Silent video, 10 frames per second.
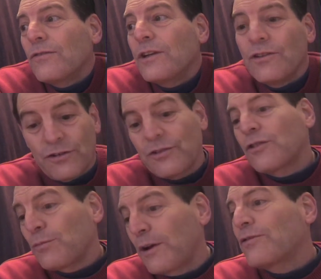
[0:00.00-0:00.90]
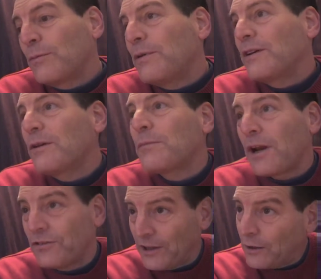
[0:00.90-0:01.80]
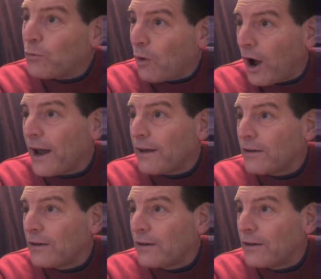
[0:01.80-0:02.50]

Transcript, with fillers: didn't just express an opinion, but I stated why.